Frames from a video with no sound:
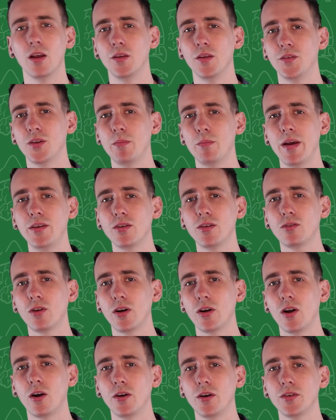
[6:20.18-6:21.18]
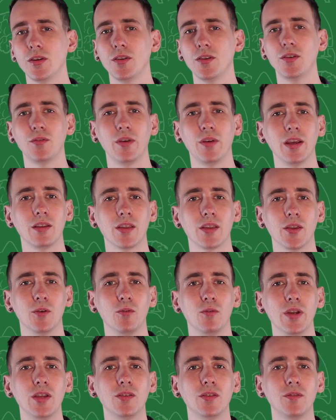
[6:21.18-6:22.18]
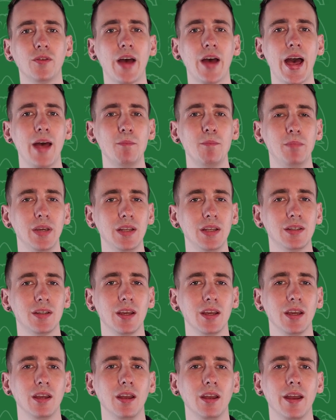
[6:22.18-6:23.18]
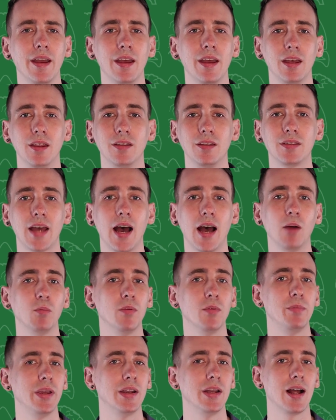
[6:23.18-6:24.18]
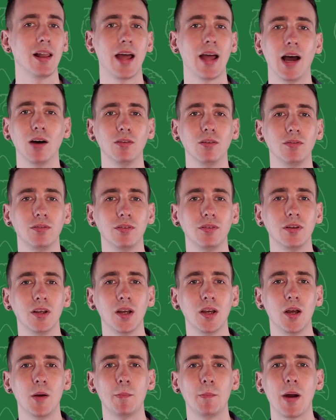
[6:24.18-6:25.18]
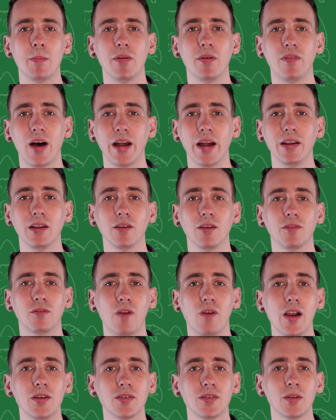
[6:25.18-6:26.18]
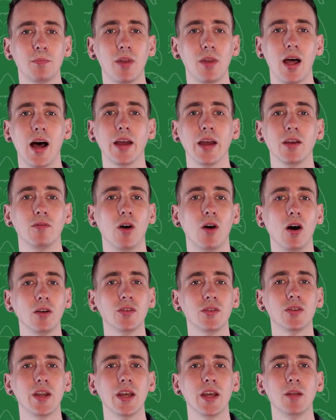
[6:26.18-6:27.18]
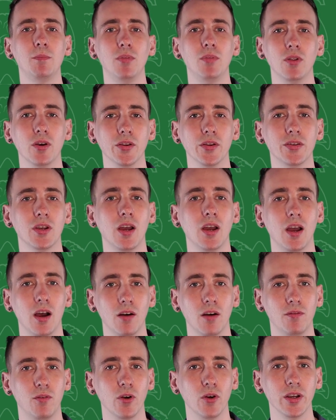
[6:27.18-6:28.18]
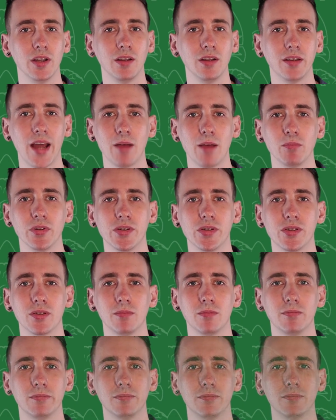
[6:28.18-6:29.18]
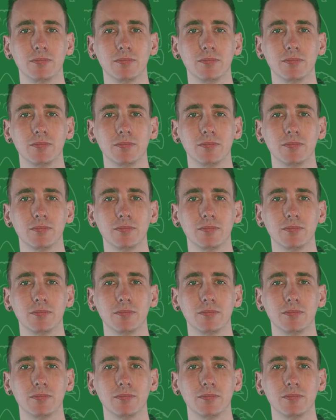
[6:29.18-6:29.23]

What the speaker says: Some endocrinologists think that the reason for NPT is to help with penile health, by providing a fresh supply of oxygenated blood, avoiding damage.